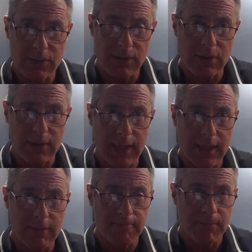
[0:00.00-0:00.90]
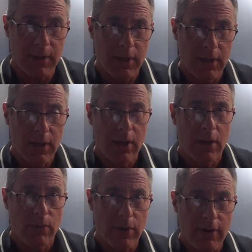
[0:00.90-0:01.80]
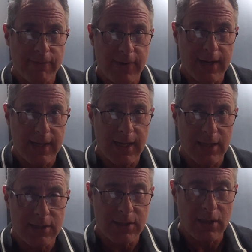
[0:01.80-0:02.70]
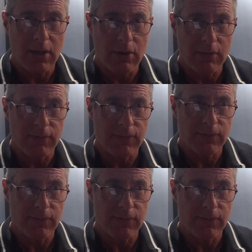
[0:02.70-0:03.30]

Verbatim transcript: well, and what I found out is a lot of